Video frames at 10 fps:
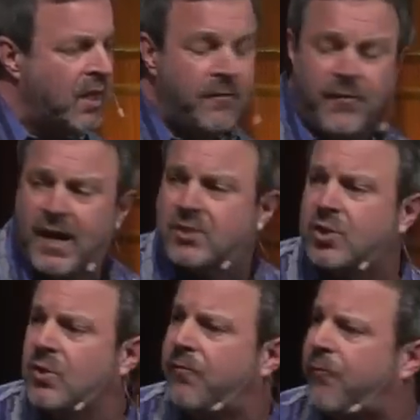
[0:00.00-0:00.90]
In fact,
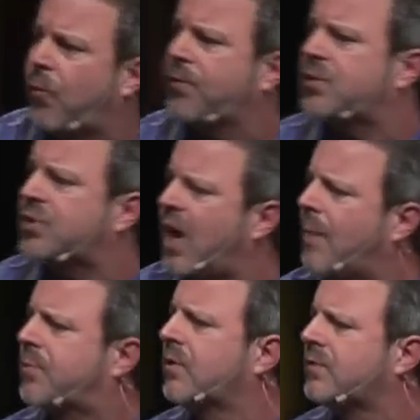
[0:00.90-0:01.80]
to the fourth
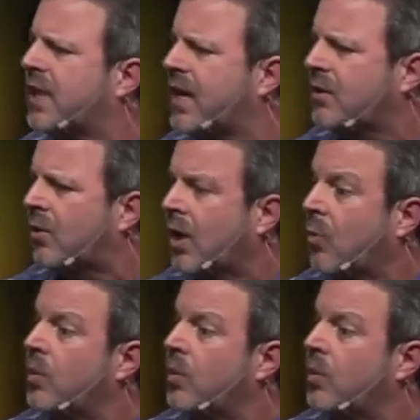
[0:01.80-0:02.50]
chapter of Daniel,